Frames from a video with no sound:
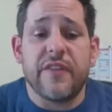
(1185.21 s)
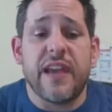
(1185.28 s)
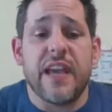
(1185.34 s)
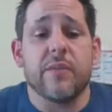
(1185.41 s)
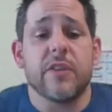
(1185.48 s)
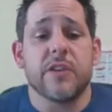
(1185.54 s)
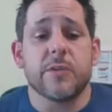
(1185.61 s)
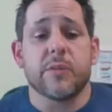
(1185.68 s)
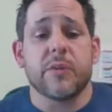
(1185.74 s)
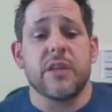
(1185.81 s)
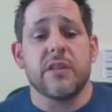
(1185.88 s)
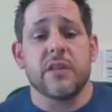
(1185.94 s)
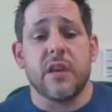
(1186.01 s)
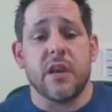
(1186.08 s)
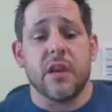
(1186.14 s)
Families,
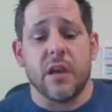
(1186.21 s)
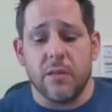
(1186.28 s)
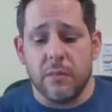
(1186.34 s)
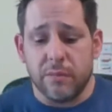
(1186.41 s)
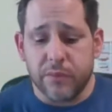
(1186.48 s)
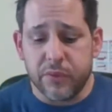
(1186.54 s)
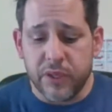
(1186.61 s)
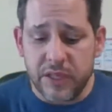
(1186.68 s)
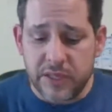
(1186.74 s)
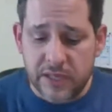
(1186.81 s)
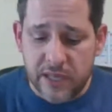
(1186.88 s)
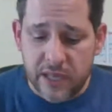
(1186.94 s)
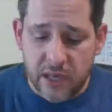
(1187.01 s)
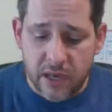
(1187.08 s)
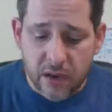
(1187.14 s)
please
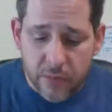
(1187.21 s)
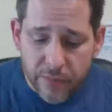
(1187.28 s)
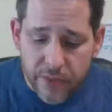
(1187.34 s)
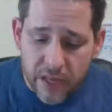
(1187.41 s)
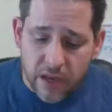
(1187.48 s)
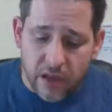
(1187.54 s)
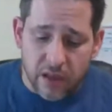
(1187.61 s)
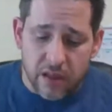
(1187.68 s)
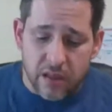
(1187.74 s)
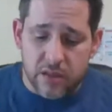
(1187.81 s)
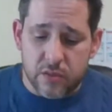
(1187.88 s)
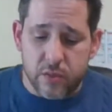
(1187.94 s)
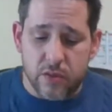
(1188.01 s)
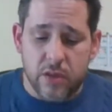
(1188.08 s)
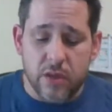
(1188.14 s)
hear me on
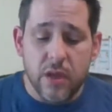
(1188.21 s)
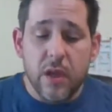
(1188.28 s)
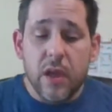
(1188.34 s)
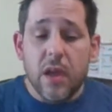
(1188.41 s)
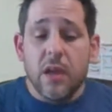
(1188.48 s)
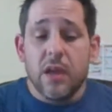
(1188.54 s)
this one.